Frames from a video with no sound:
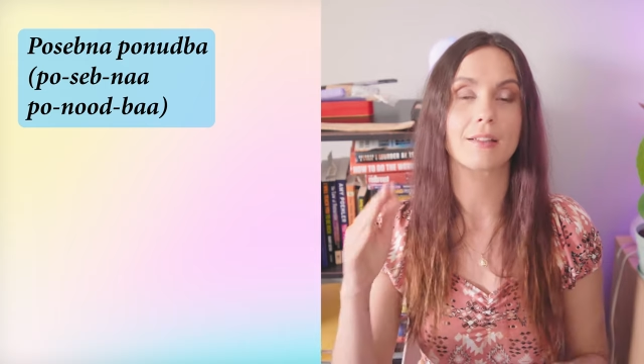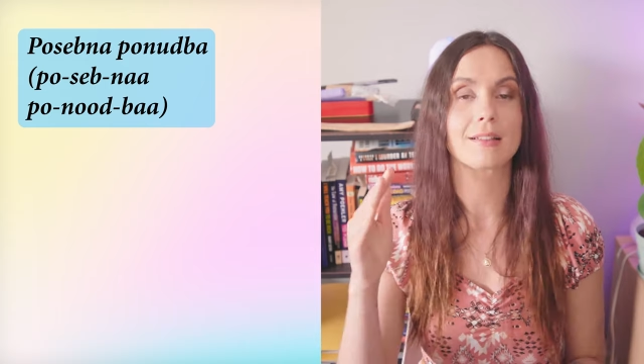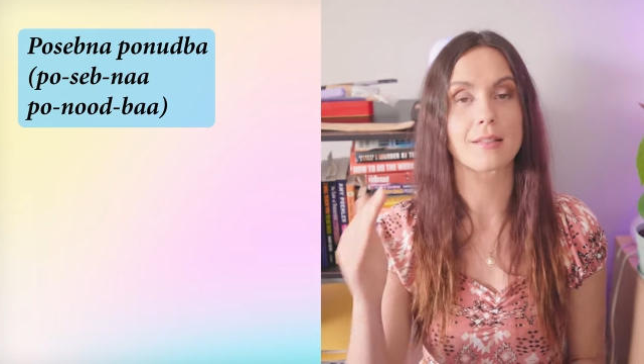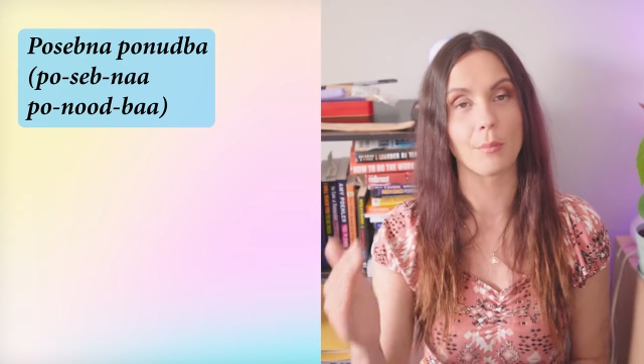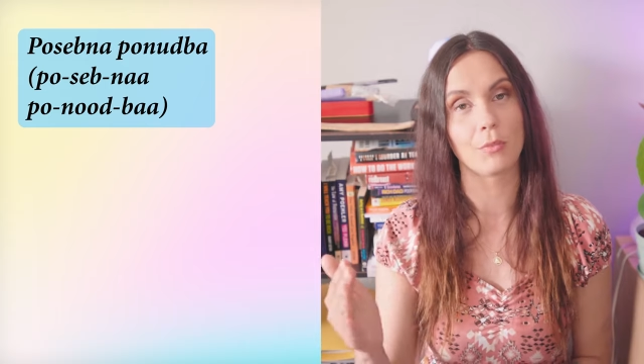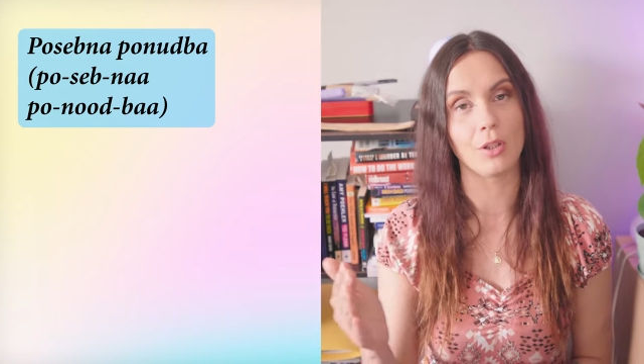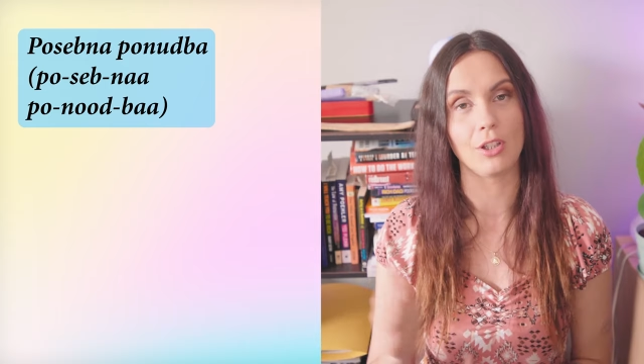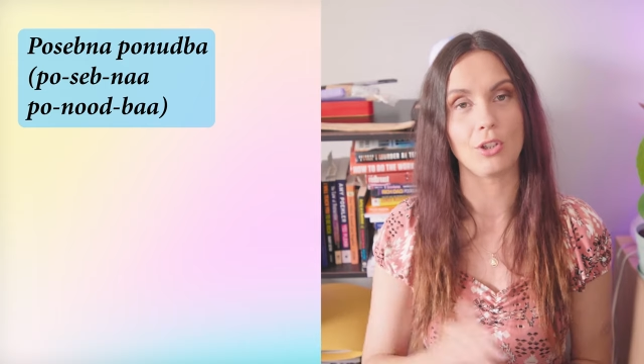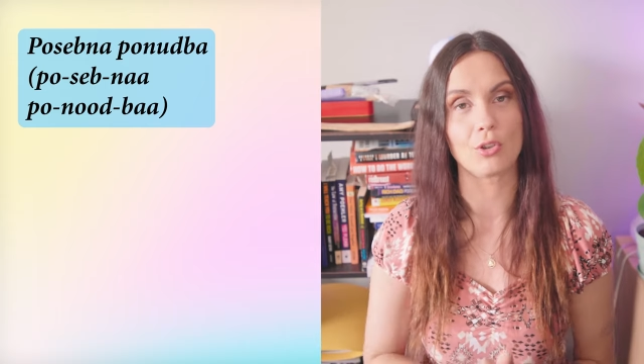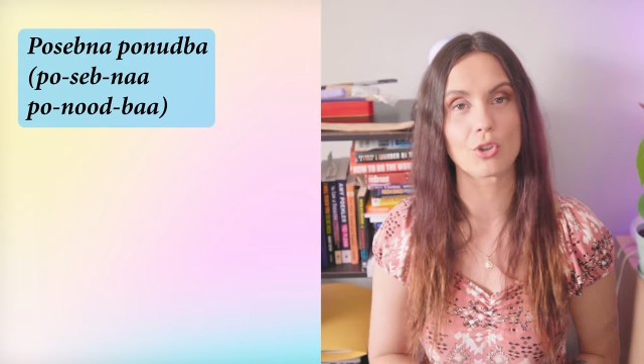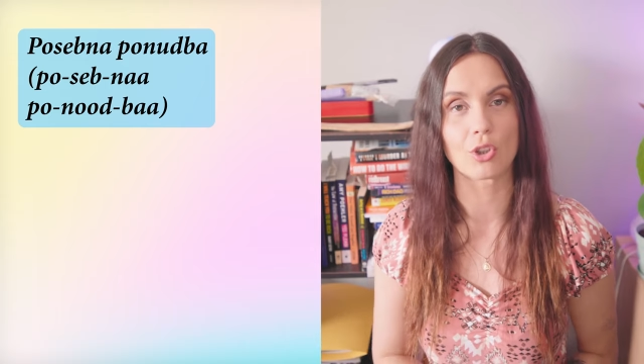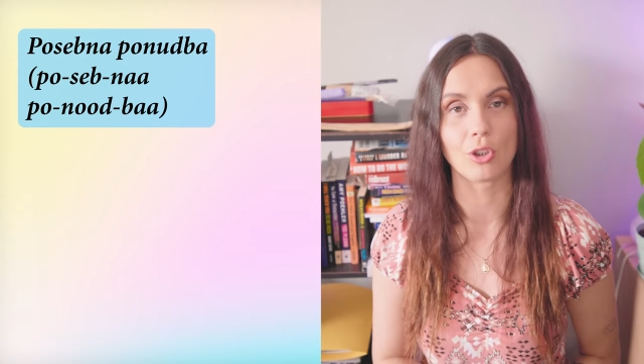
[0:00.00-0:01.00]
is something
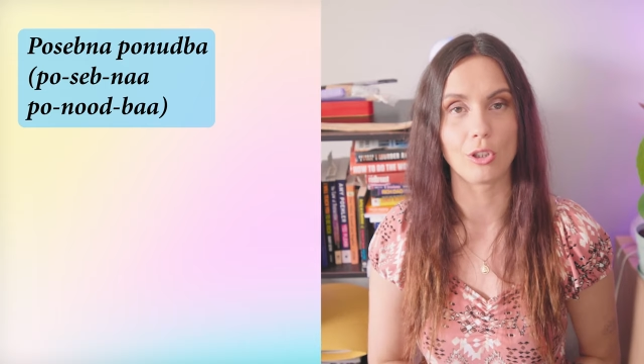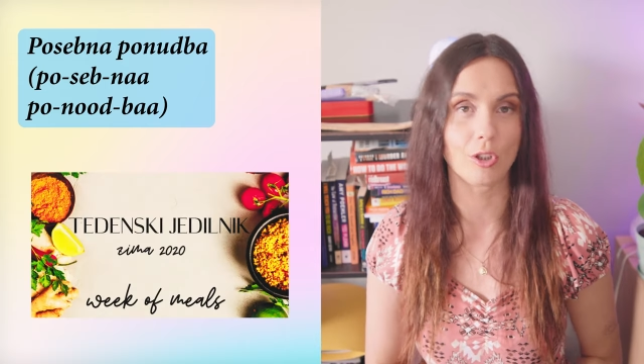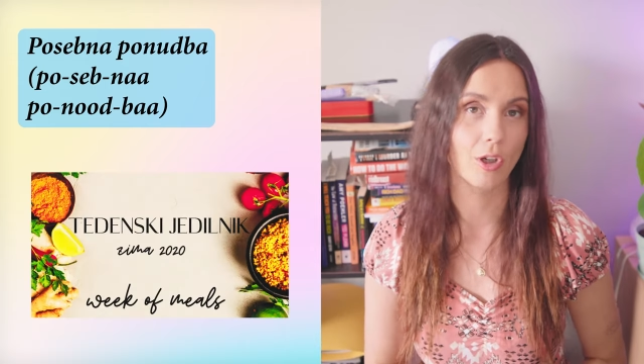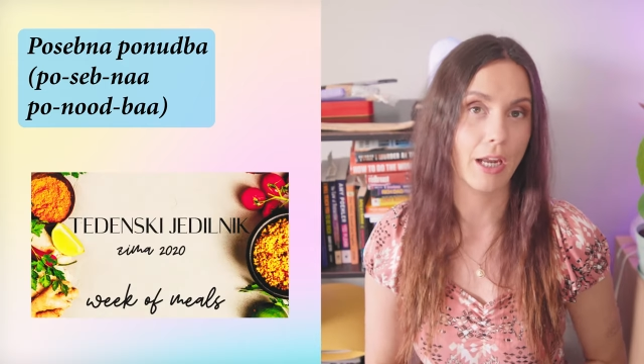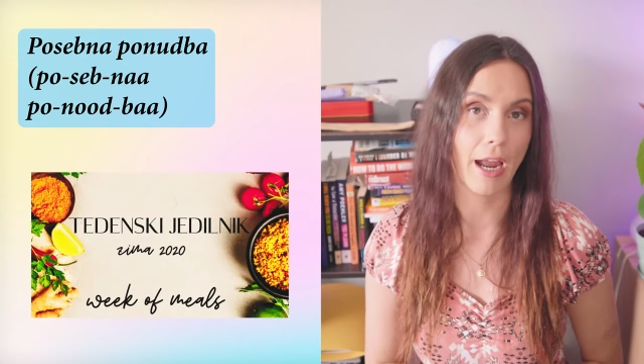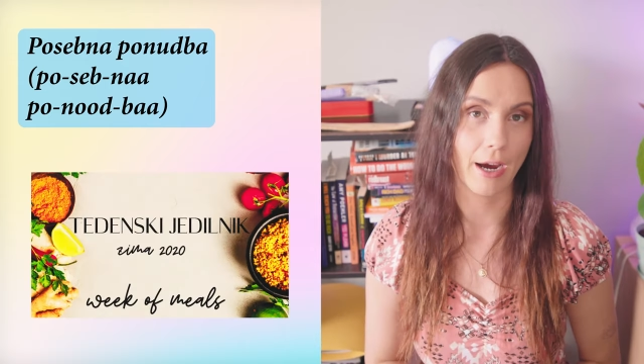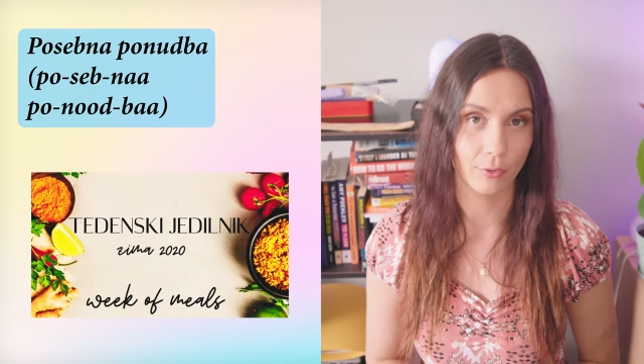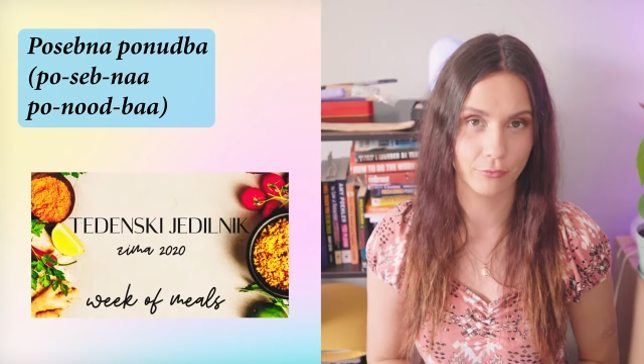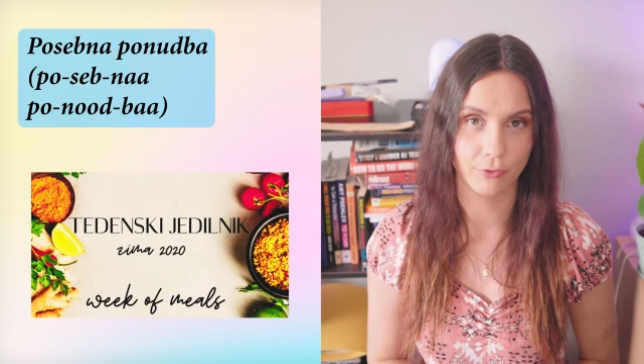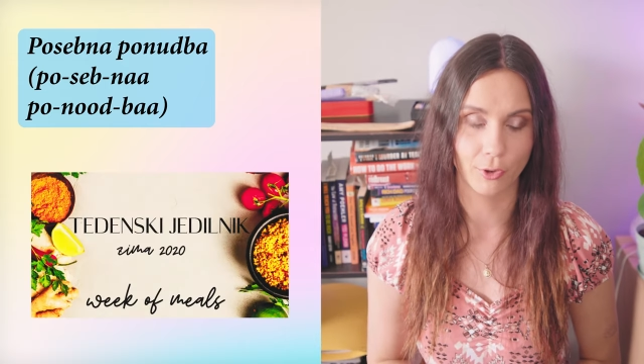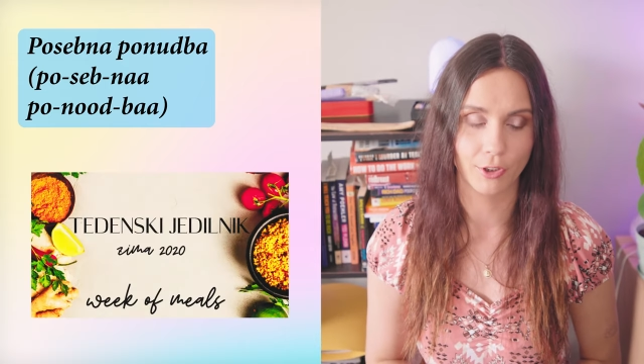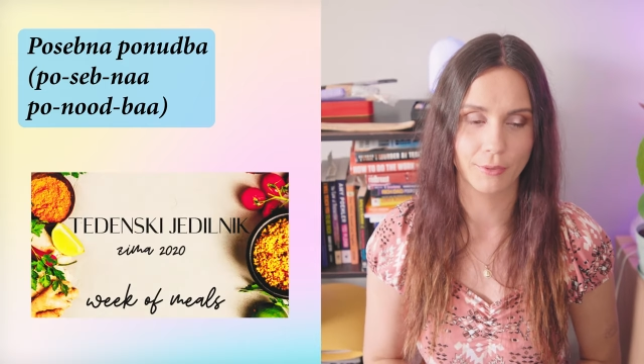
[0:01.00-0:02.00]
you should look
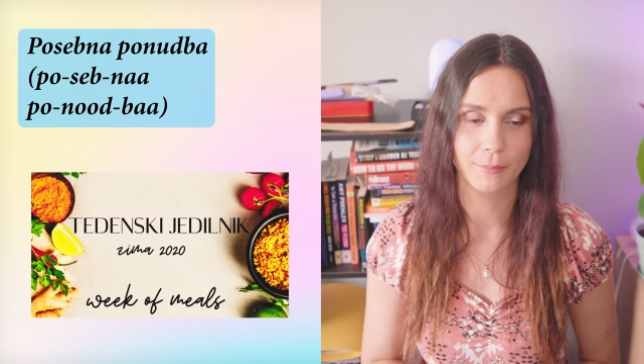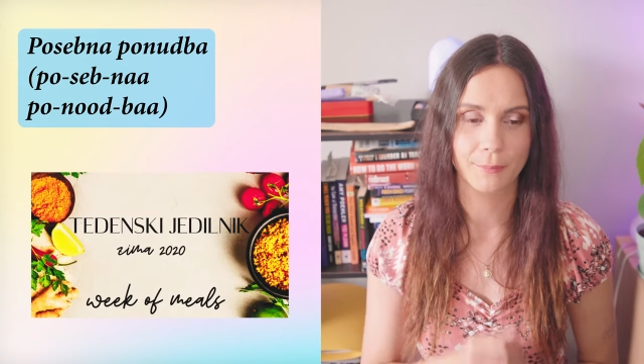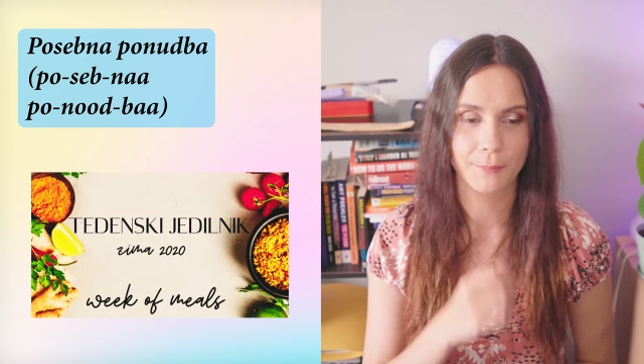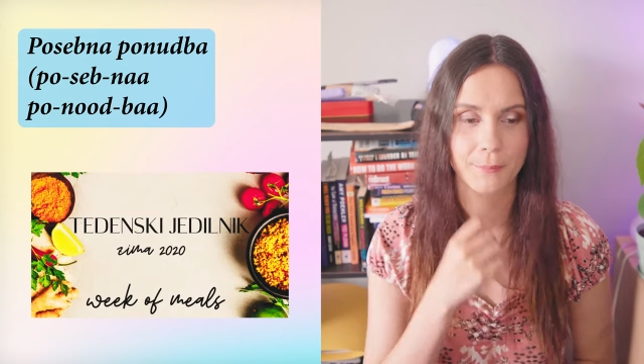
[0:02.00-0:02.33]
out for.